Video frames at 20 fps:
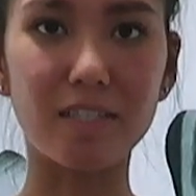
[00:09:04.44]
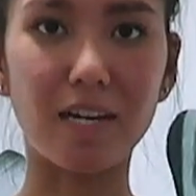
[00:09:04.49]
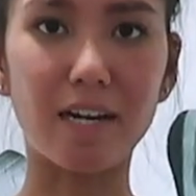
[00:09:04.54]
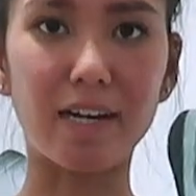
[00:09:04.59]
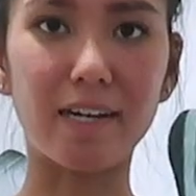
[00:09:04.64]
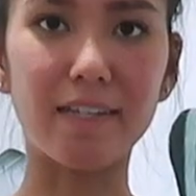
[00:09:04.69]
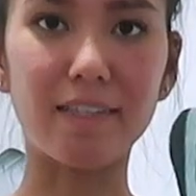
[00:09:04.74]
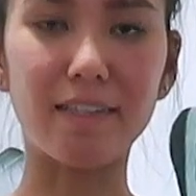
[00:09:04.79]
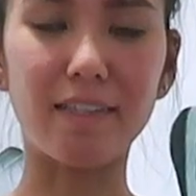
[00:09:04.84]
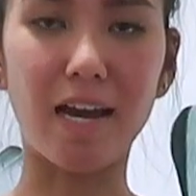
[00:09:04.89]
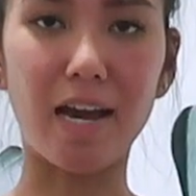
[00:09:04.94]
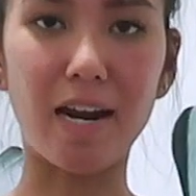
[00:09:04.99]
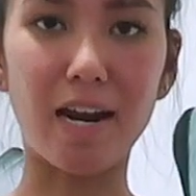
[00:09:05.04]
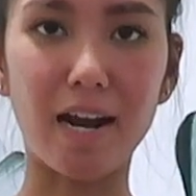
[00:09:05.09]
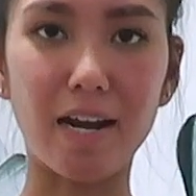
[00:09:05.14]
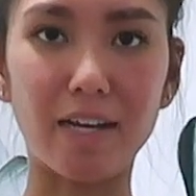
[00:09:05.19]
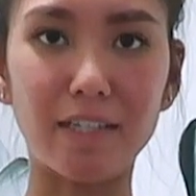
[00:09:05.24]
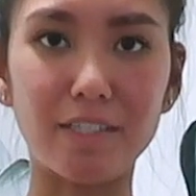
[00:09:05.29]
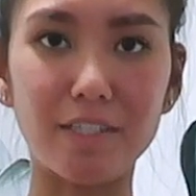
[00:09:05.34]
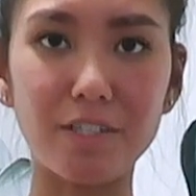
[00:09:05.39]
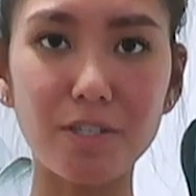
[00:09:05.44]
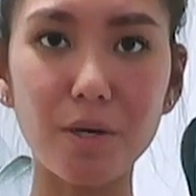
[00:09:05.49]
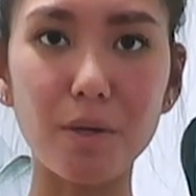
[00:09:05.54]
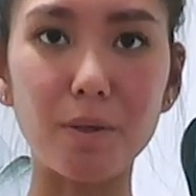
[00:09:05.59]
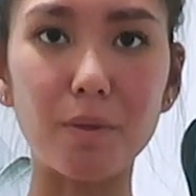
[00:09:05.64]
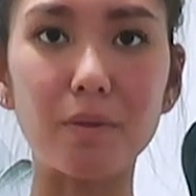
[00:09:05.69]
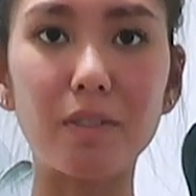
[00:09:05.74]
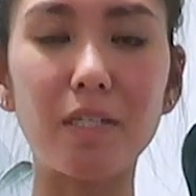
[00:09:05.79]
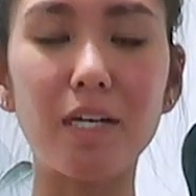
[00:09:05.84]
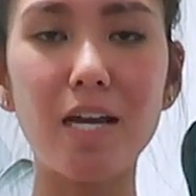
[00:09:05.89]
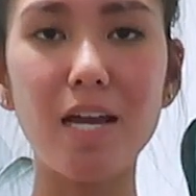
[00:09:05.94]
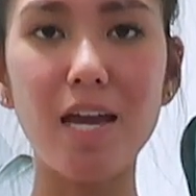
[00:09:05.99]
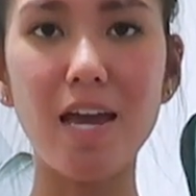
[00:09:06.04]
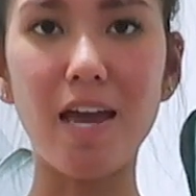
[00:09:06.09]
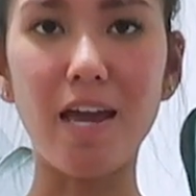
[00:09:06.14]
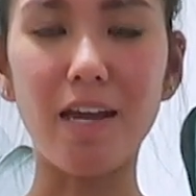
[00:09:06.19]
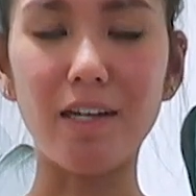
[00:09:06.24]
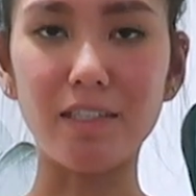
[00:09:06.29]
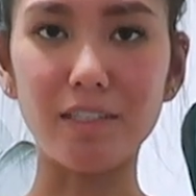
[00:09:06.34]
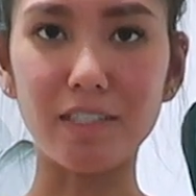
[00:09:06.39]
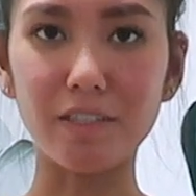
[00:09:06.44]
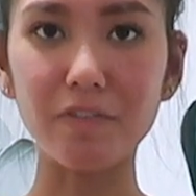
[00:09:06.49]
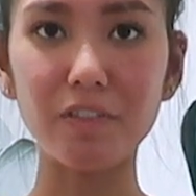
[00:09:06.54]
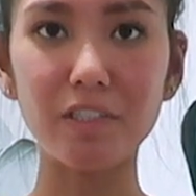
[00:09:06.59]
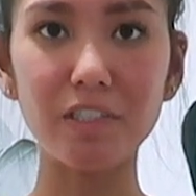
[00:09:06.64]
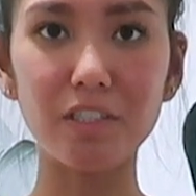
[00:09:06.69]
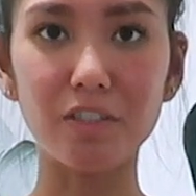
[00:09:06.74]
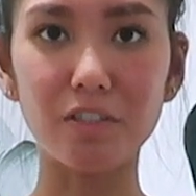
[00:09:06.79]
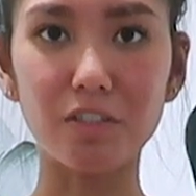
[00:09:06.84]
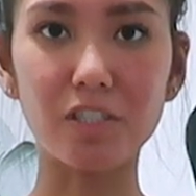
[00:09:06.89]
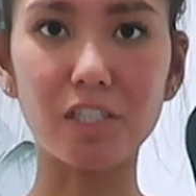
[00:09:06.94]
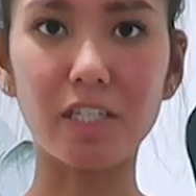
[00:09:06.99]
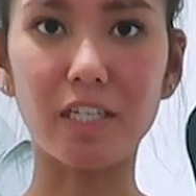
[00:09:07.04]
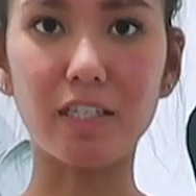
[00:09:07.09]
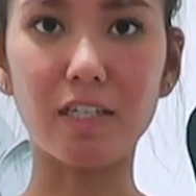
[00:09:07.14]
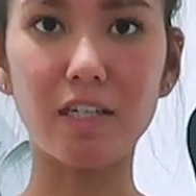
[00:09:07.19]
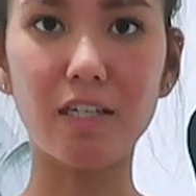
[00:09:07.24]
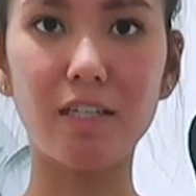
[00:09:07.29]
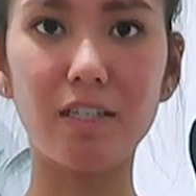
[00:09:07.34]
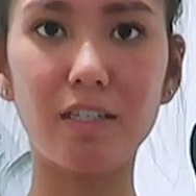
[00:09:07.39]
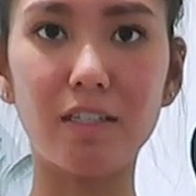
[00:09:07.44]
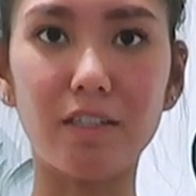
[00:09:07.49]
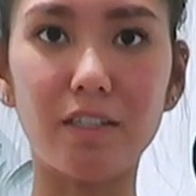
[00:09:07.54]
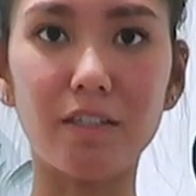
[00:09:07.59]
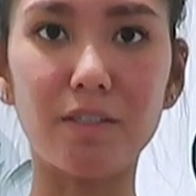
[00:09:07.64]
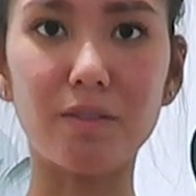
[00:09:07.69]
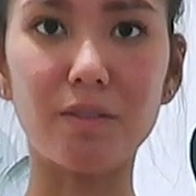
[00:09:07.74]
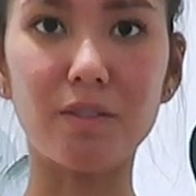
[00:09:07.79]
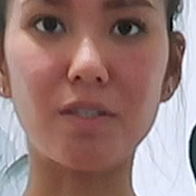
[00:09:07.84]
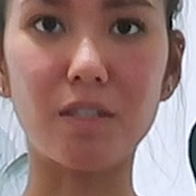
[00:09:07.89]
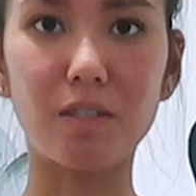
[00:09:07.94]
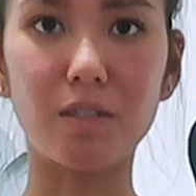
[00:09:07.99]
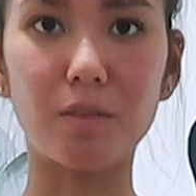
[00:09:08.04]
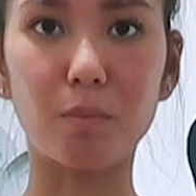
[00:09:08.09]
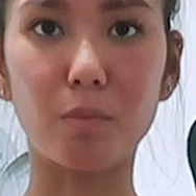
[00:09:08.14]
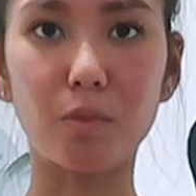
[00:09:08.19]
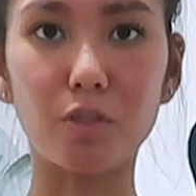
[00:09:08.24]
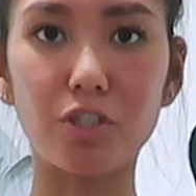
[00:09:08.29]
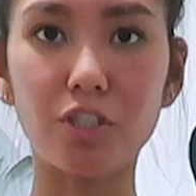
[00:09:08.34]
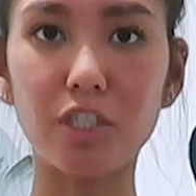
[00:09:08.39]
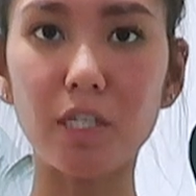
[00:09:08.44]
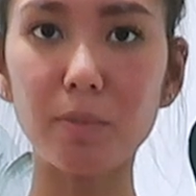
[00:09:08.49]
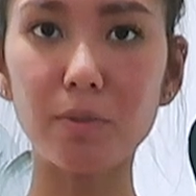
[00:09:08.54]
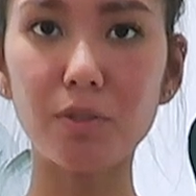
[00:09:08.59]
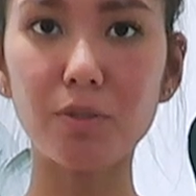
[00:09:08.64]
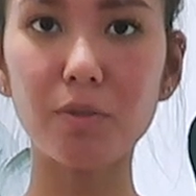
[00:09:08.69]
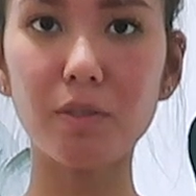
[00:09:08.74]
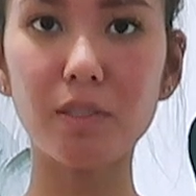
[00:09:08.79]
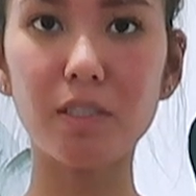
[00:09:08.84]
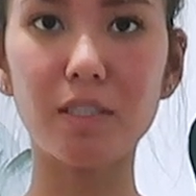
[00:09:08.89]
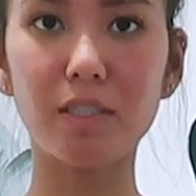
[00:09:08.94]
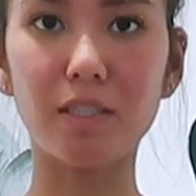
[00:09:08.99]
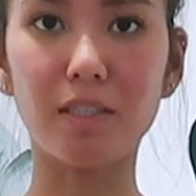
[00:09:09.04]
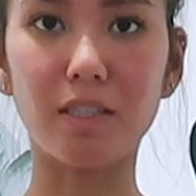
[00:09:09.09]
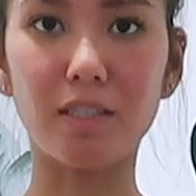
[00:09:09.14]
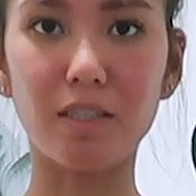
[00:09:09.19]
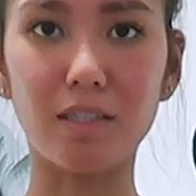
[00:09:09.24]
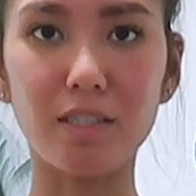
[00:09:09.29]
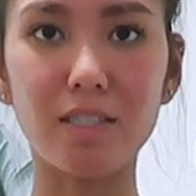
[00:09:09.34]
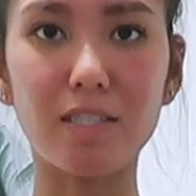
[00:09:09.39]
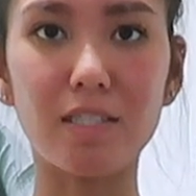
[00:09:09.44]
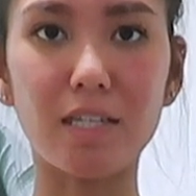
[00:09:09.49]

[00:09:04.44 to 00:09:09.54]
side that I sewed, and it definitely looks like there's more shape to it than this